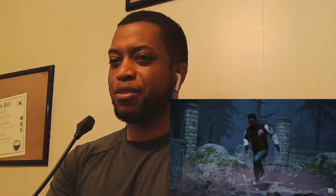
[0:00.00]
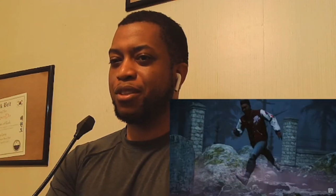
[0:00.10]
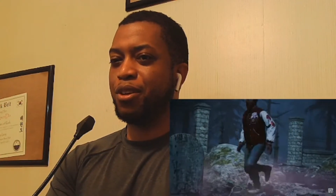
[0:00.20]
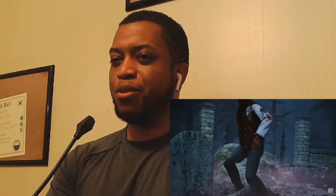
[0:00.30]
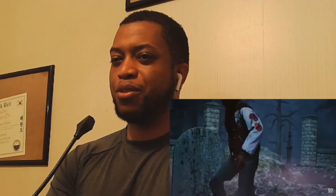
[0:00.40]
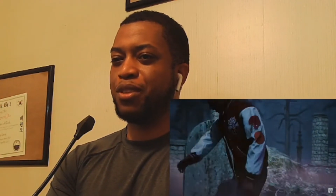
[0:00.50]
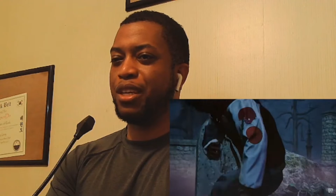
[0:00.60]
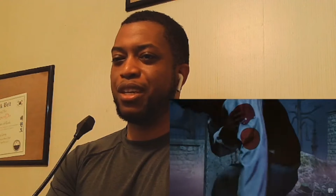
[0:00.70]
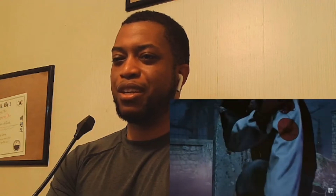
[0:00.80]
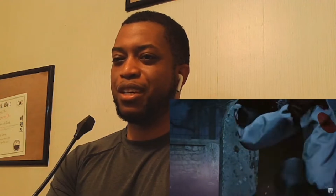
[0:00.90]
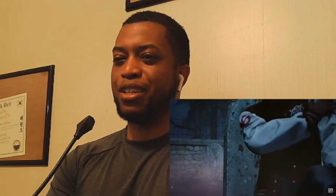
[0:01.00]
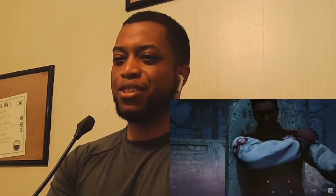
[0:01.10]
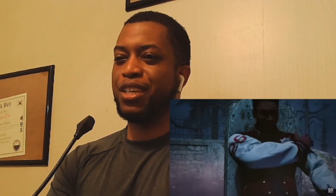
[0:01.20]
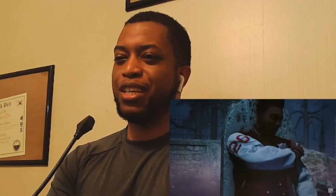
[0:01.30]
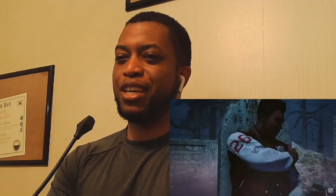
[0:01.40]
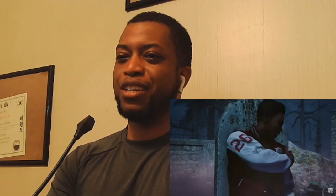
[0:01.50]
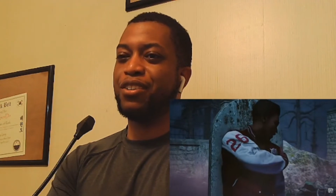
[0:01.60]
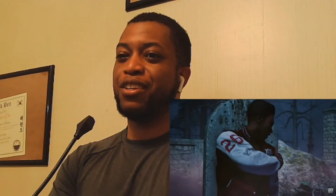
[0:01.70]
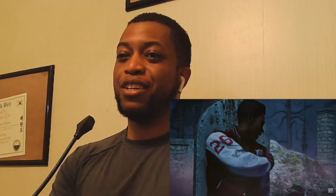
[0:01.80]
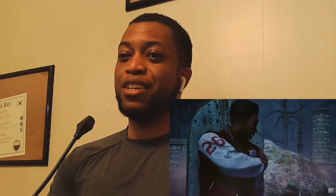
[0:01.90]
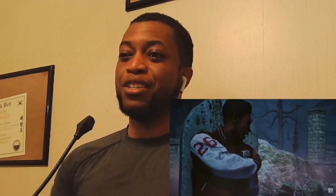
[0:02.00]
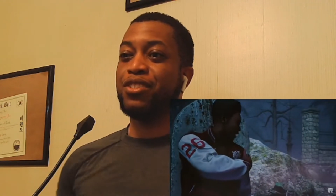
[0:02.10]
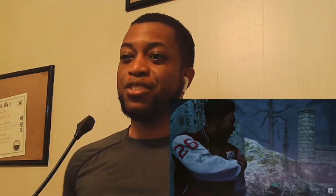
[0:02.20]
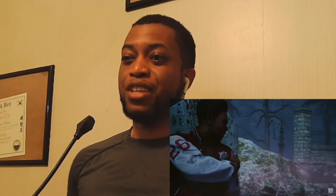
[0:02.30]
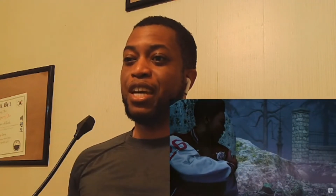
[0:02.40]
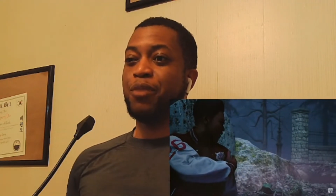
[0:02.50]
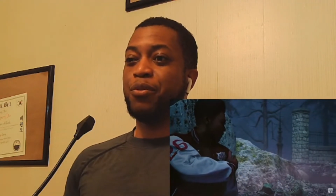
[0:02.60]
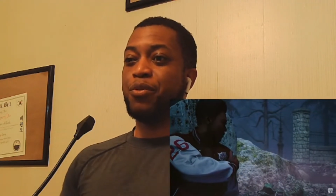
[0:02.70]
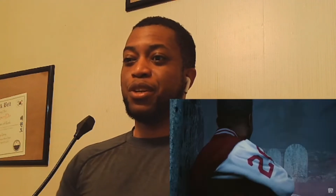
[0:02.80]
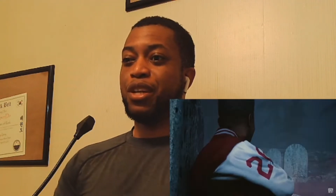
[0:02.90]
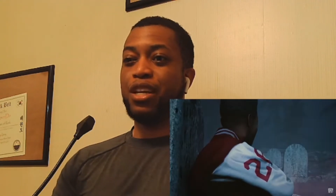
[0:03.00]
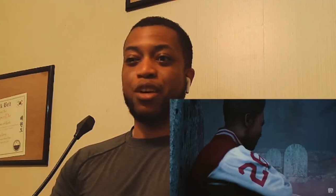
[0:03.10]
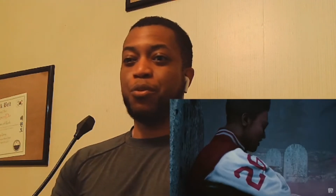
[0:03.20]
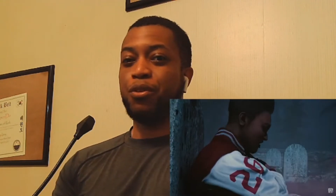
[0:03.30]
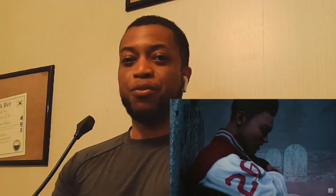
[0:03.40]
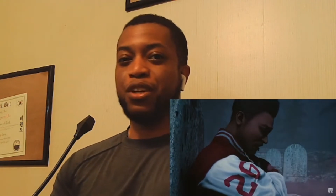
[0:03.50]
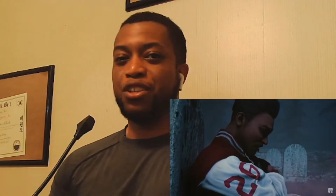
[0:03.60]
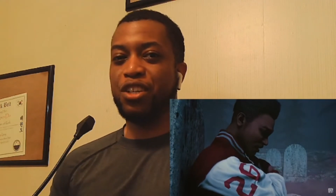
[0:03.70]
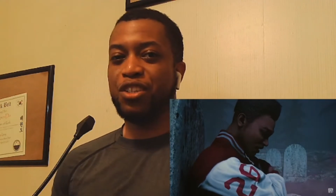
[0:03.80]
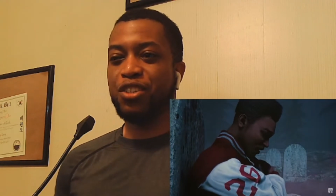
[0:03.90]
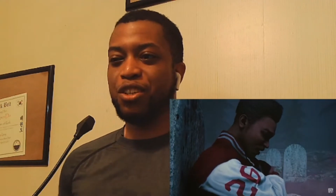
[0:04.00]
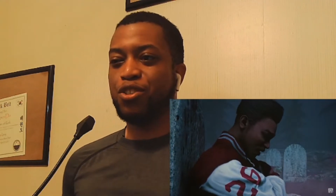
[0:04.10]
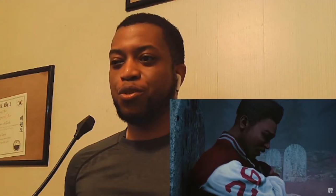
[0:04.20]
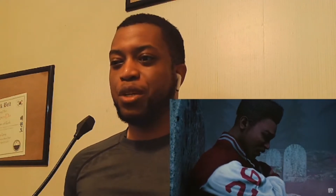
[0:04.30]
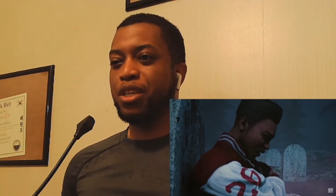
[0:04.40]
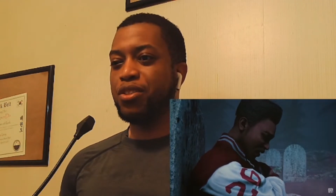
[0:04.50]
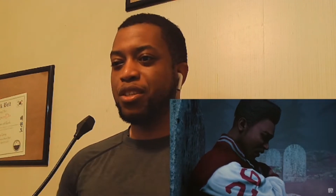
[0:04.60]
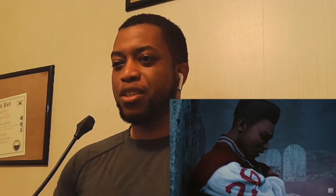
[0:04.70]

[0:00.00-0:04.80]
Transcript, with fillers: Oh yeah, like I said, that stabbing with the knife that wouldn't finish Jason off so easily.